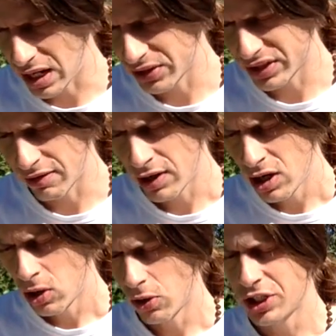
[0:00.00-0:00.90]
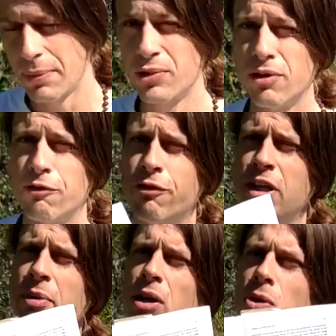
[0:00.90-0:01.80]
house stuff, whole chapter on
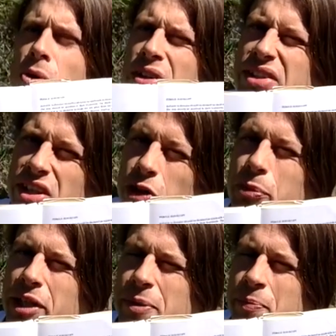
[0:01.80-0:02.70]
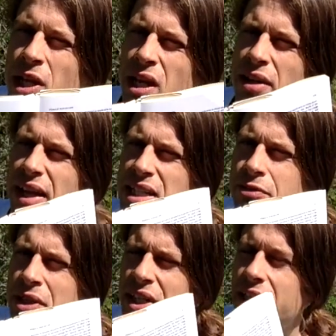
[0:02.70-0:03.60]
female horoscopy. That's
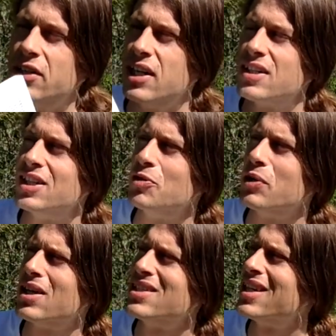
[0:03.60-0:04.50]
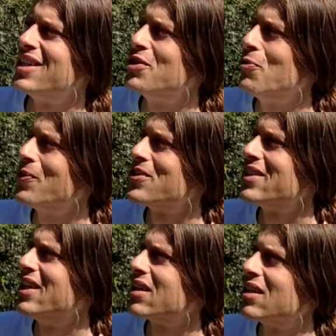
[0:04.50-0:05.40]
very interesting because then you almost
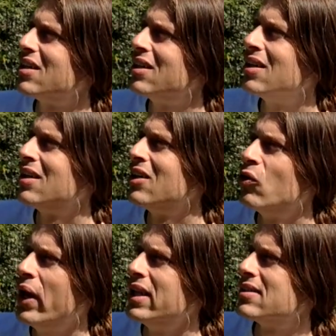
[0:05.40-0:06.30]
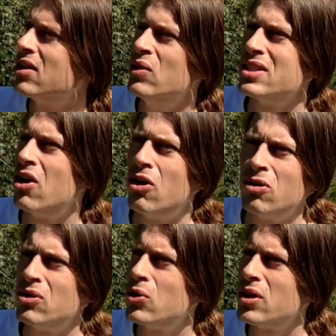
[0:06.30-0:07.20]
think, wait, so is
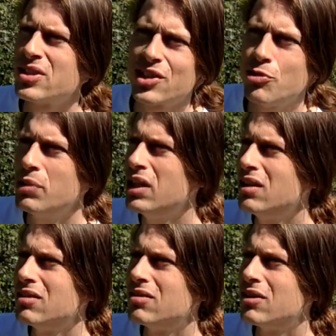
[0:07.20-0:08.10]
all horoscopy